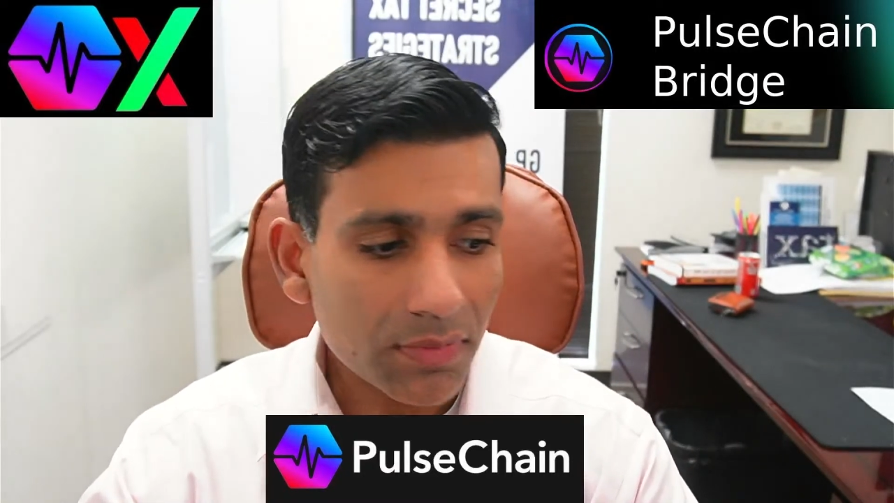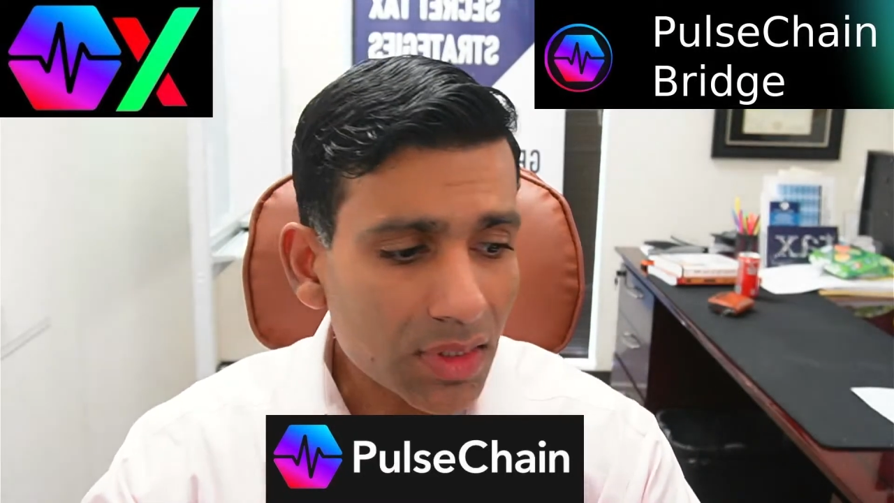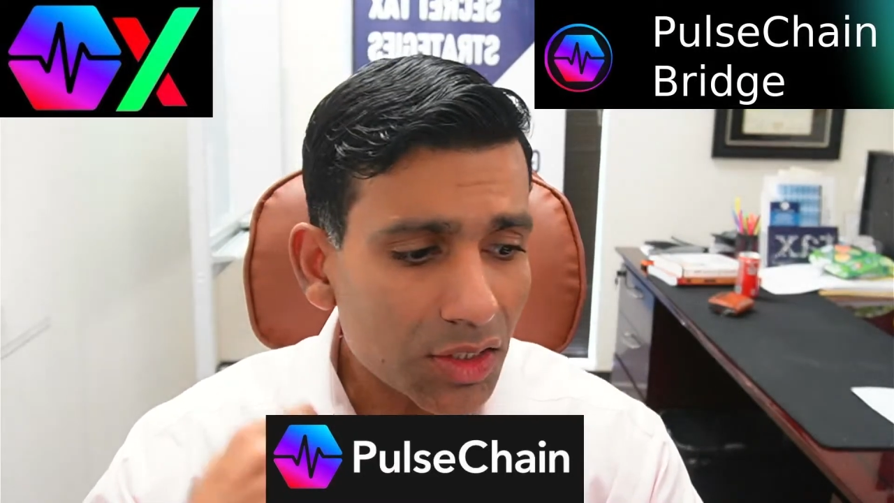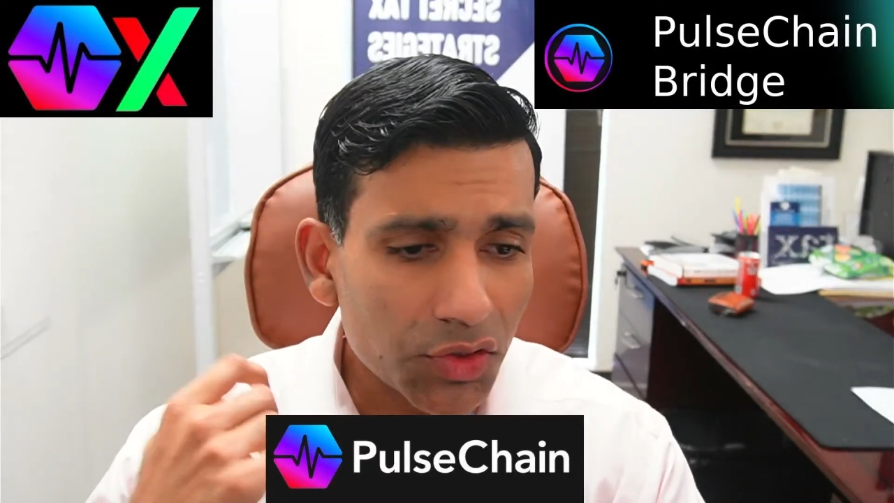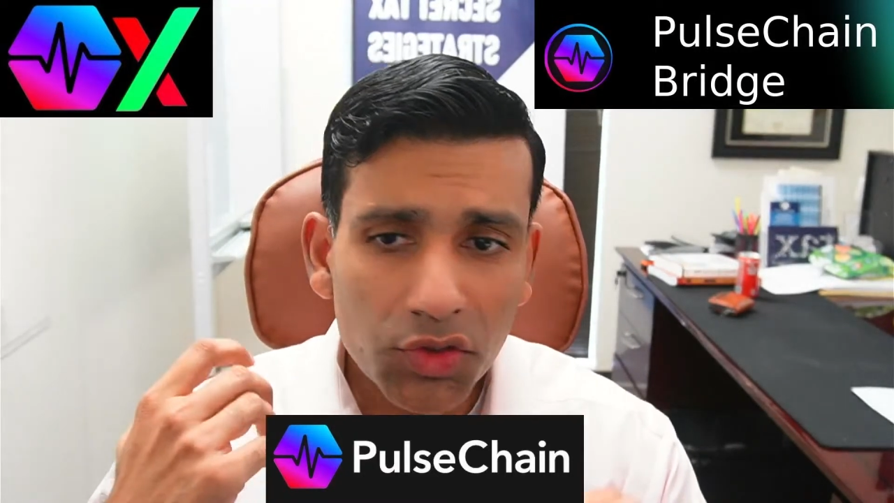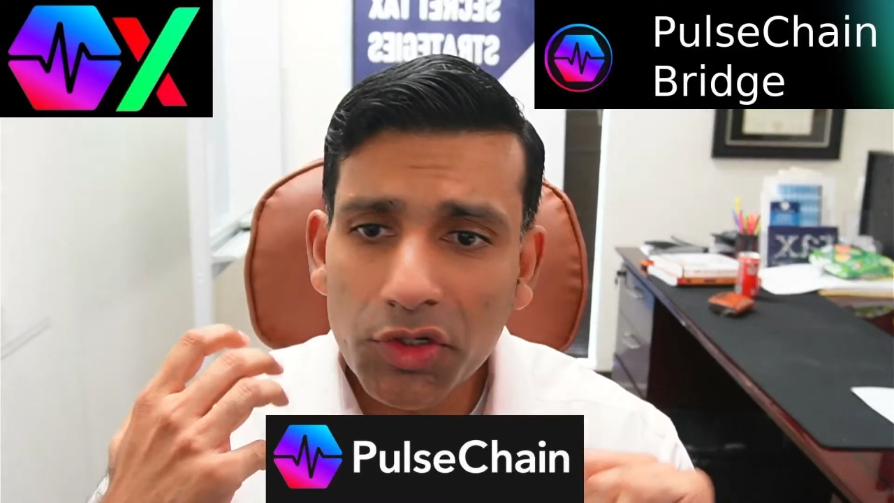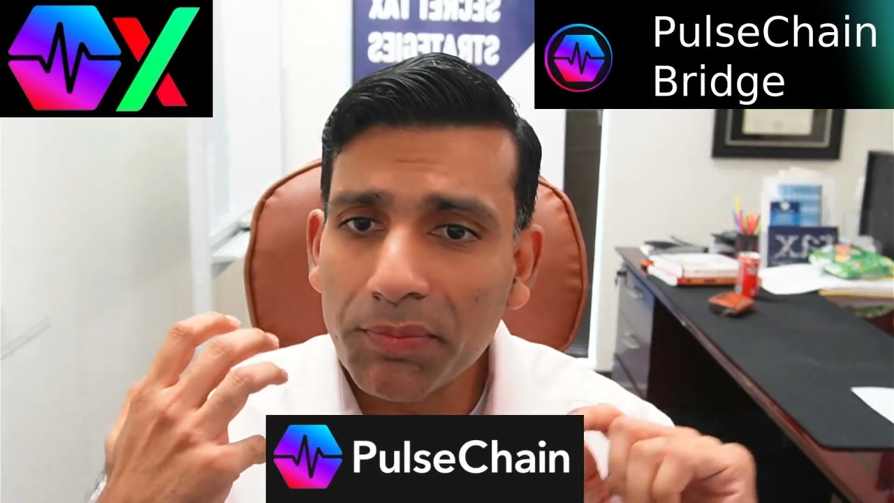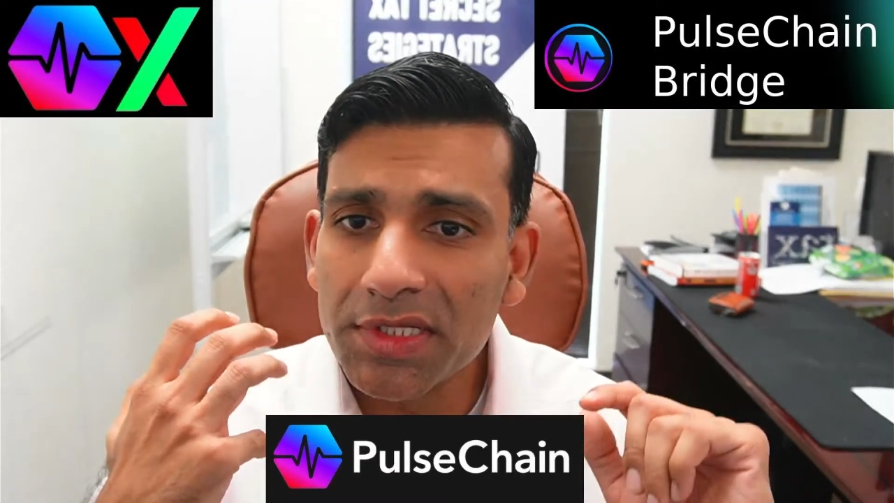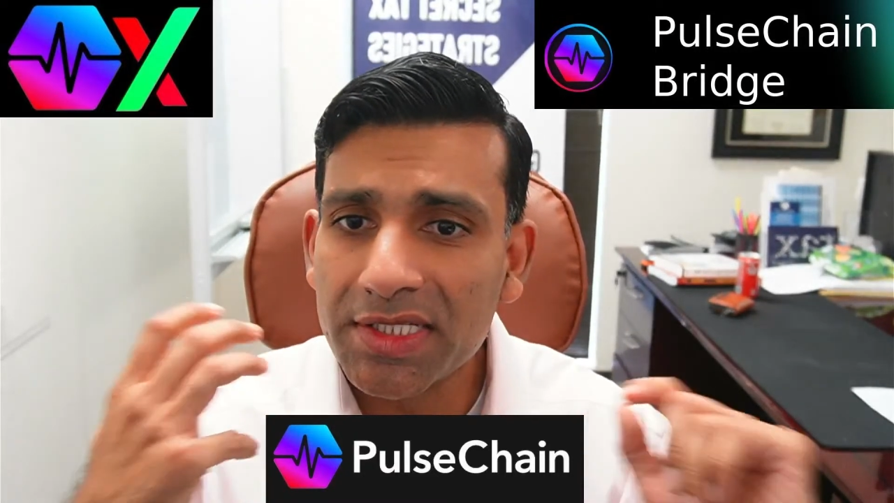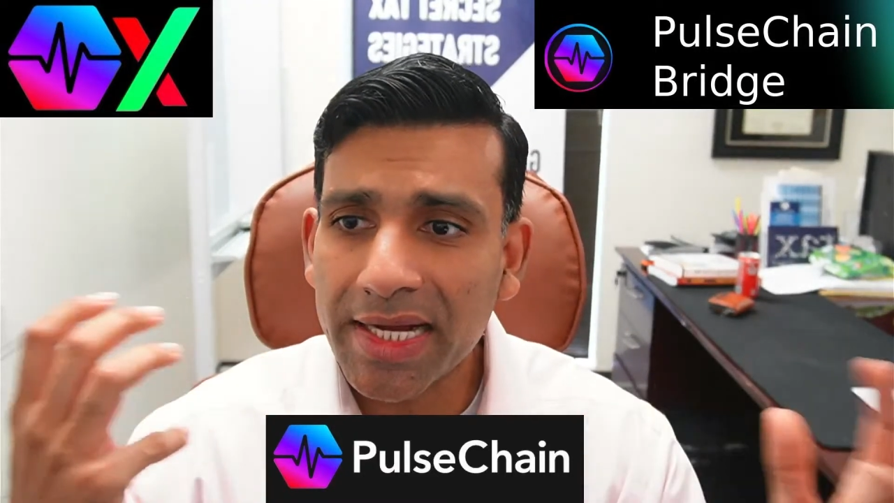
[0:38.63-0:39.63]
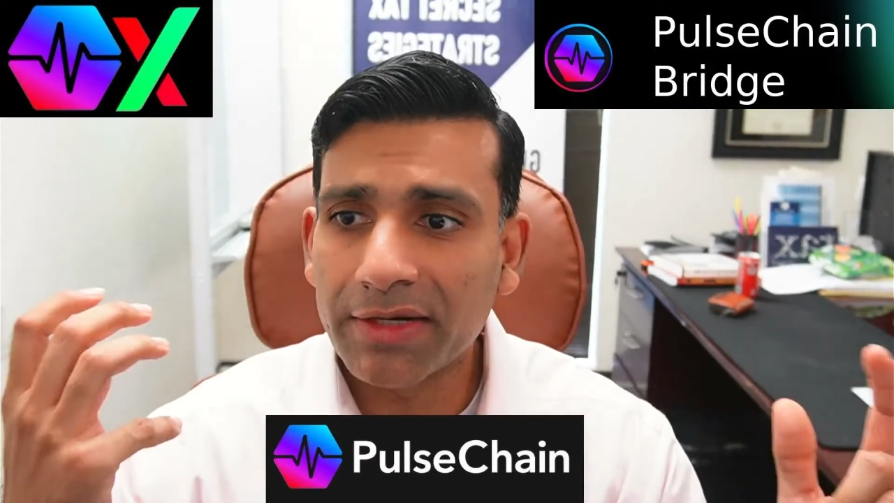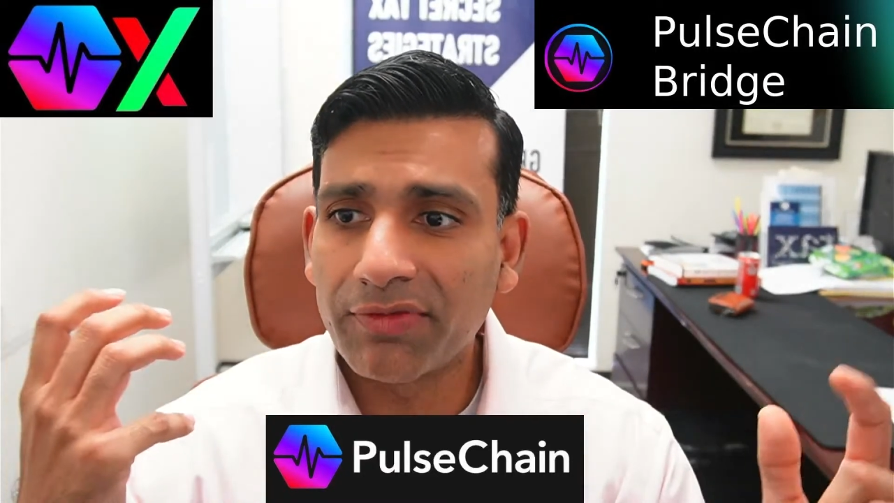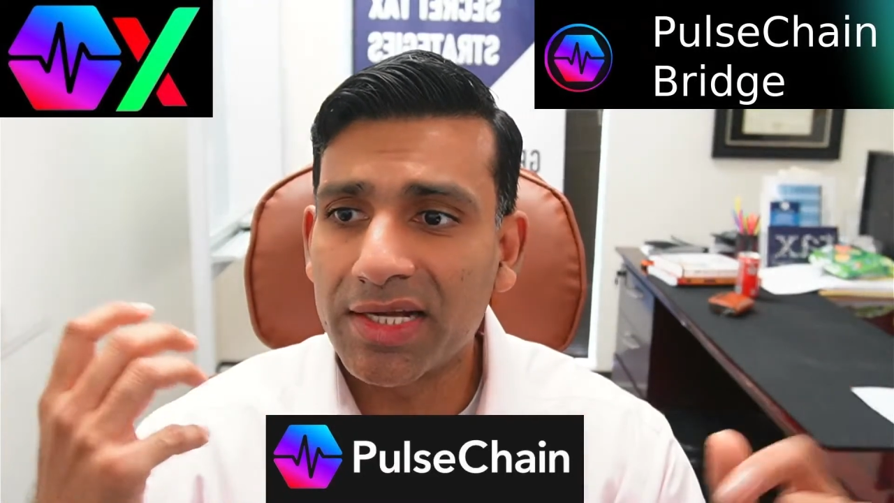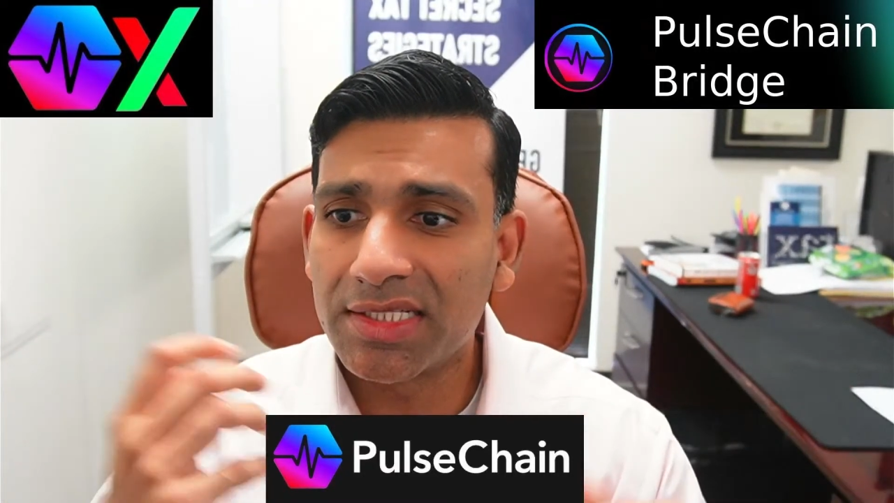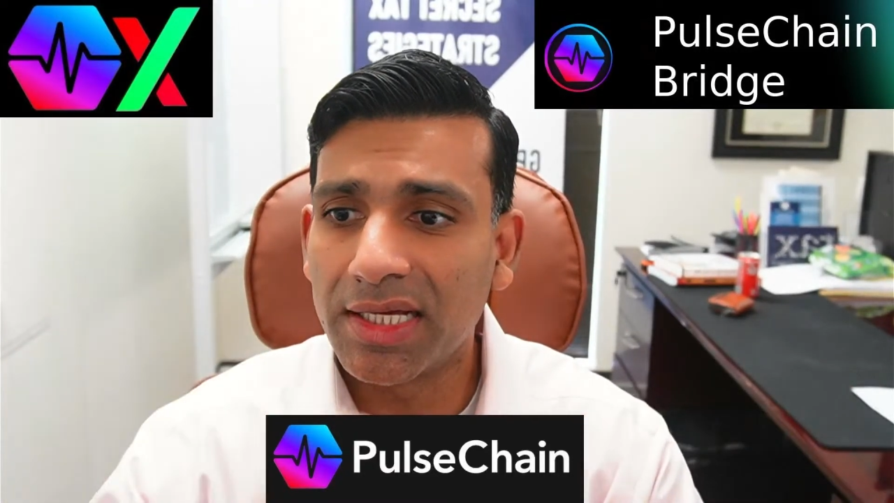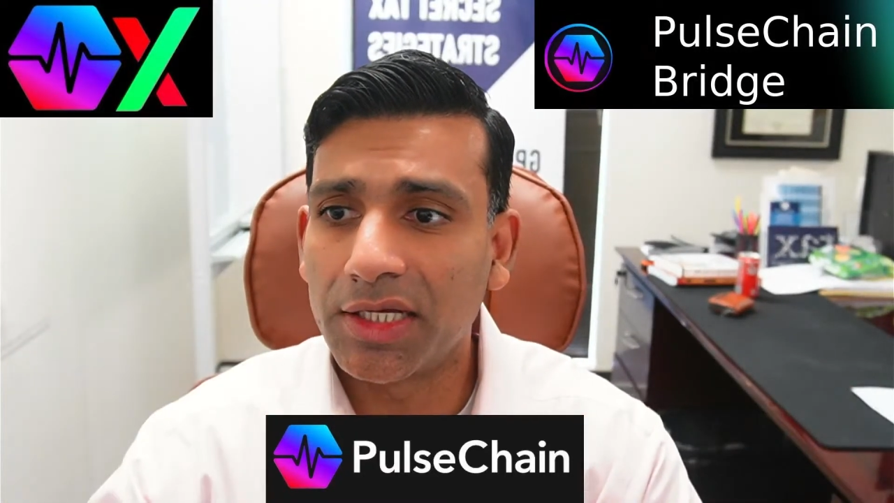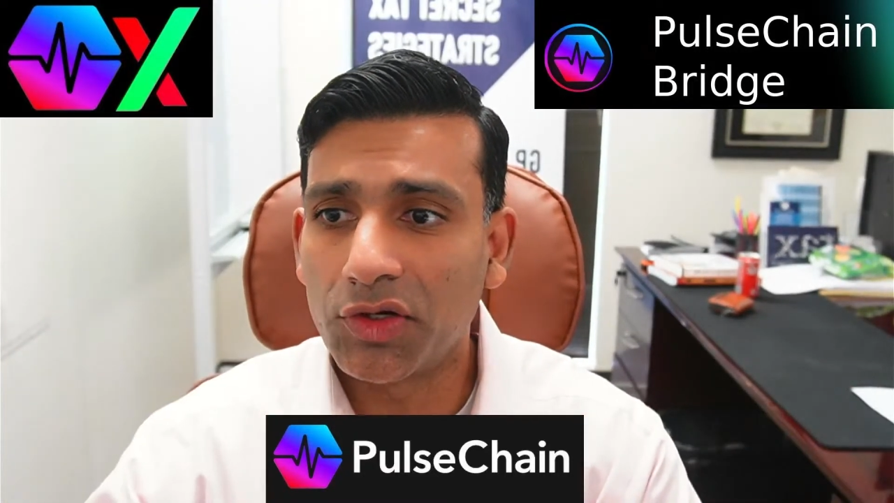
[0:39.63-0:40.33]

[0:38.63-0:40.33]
you've been sacrificing,